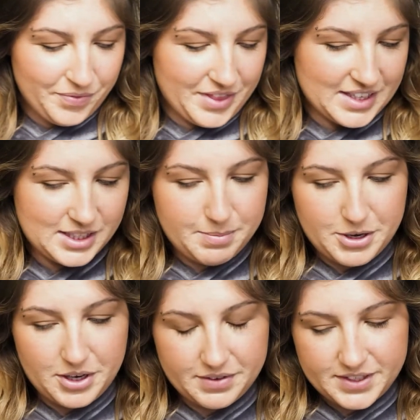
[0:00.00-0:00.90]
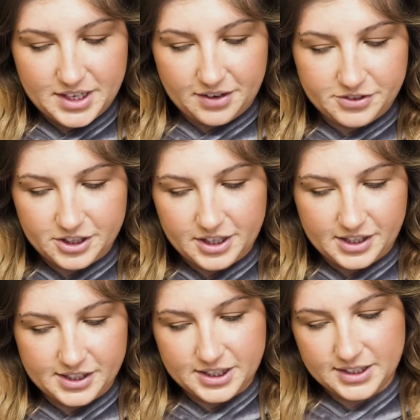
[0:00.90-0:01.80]
That's the beauty of softer
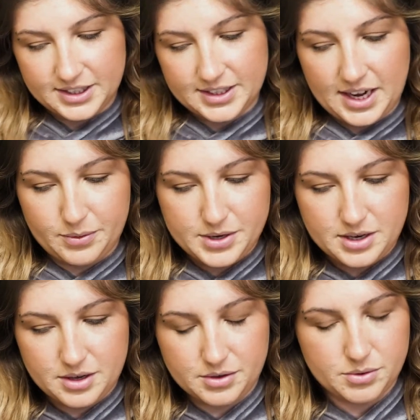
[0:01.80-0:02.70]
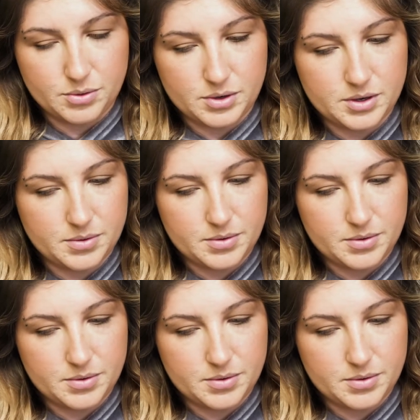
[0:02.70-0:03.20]
colors, is that when you